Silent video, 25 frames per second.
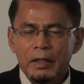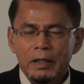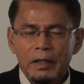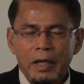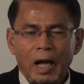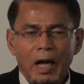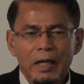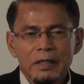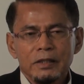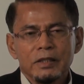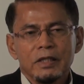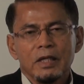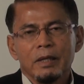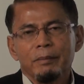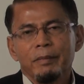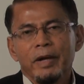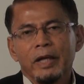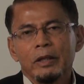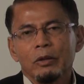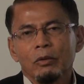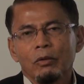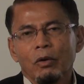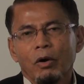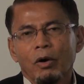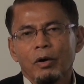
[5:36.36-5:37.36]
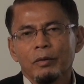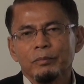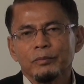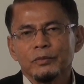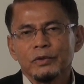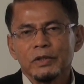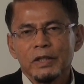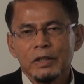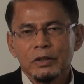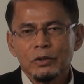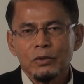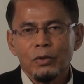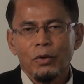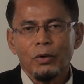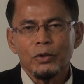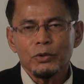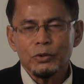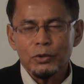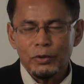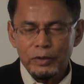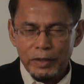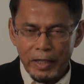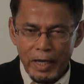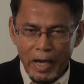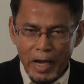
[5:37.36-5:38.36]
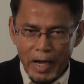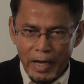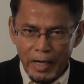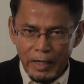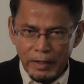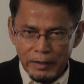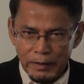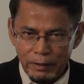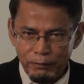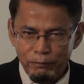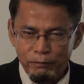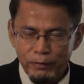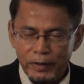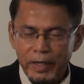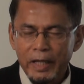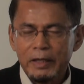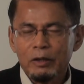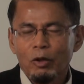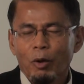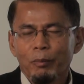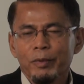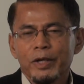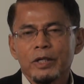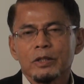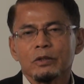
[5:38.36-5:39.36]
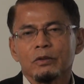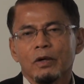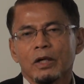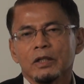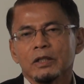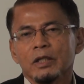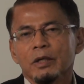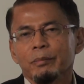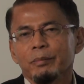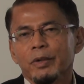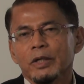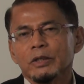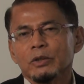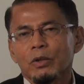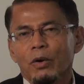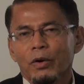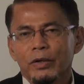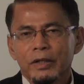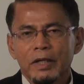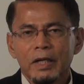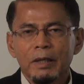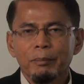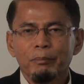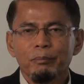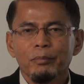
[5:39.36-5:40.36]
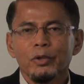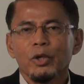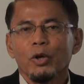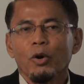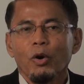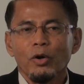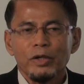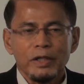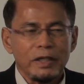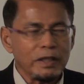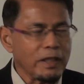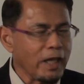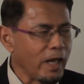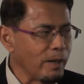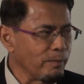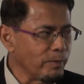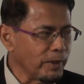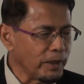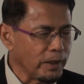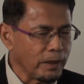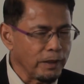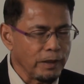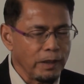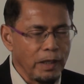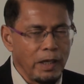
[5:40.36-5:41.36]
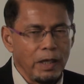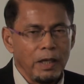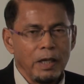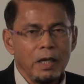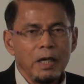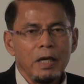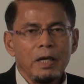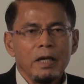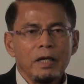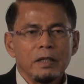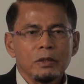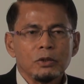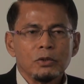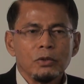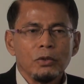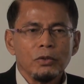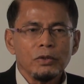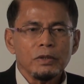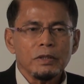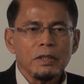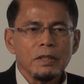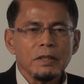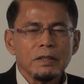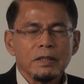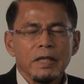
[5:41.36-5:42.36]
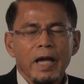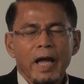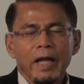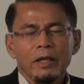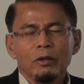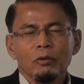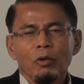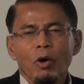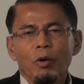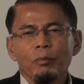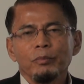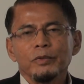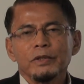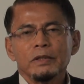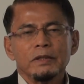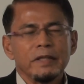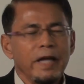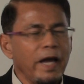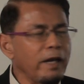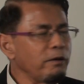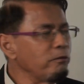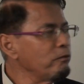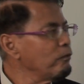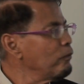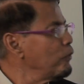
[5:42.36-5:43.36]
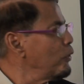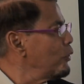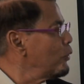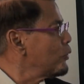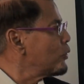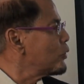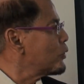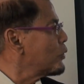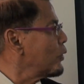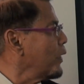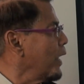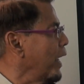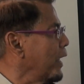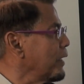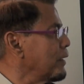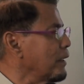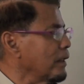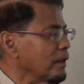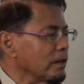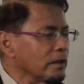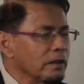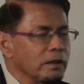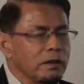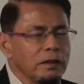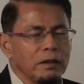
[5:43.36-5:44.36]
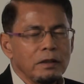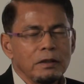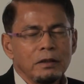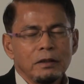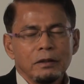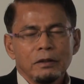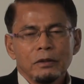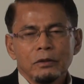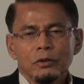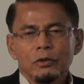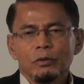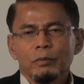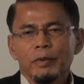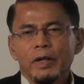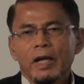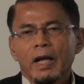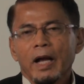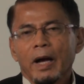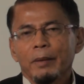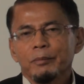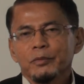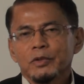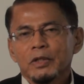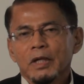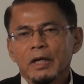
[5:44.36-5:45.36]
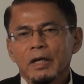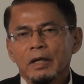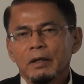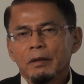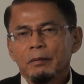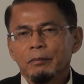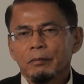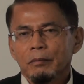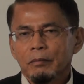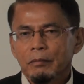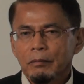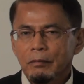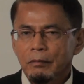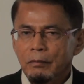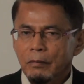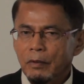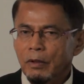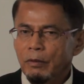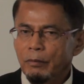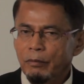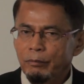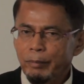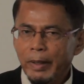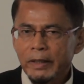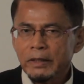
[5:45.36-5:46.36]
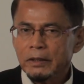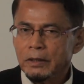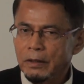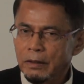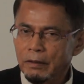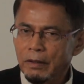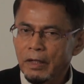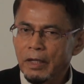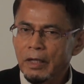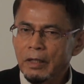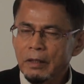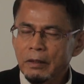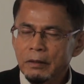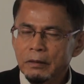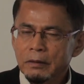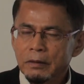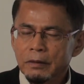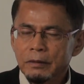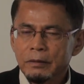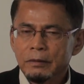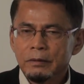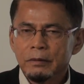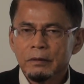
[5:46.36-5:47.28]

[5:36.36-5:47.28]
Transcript: calcium atoms and so on. So they are different atomic structure based on the periodic table. So this atom is then fused together to become, say, bacteria,